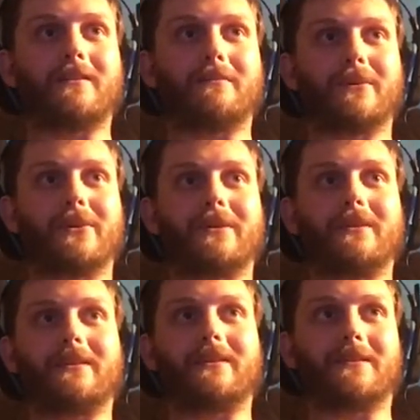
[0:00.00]
But
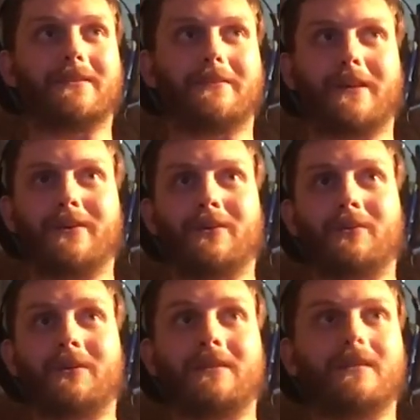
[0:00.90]
if I owned
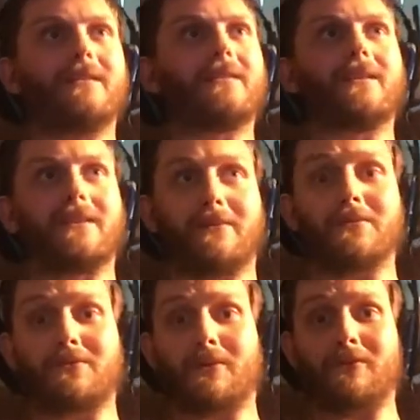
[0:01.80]
one and it was
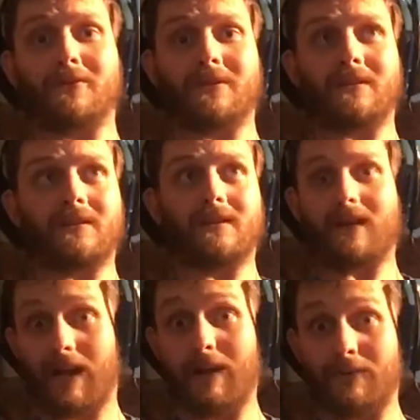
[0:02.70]
a real one,
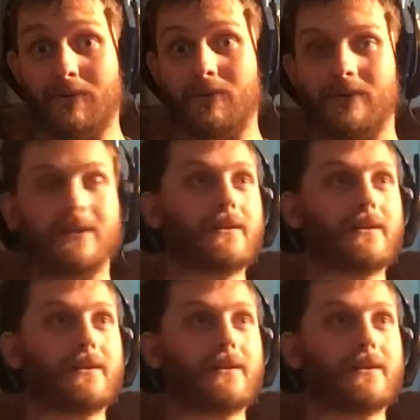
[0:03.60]
I would do it.